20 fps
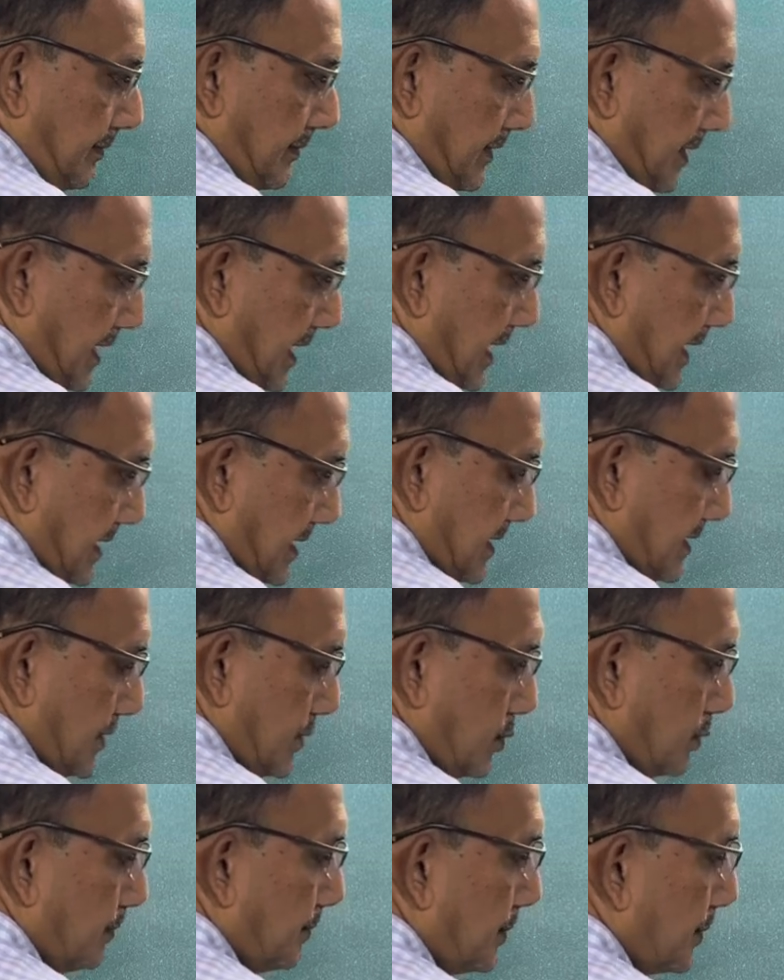That is
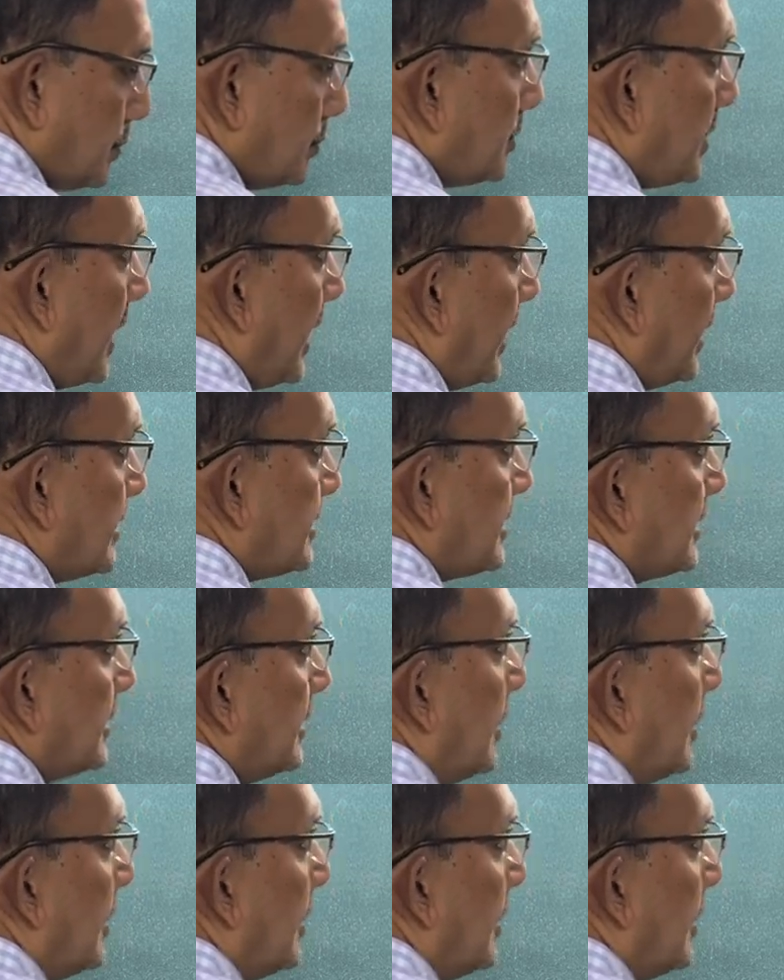to prove that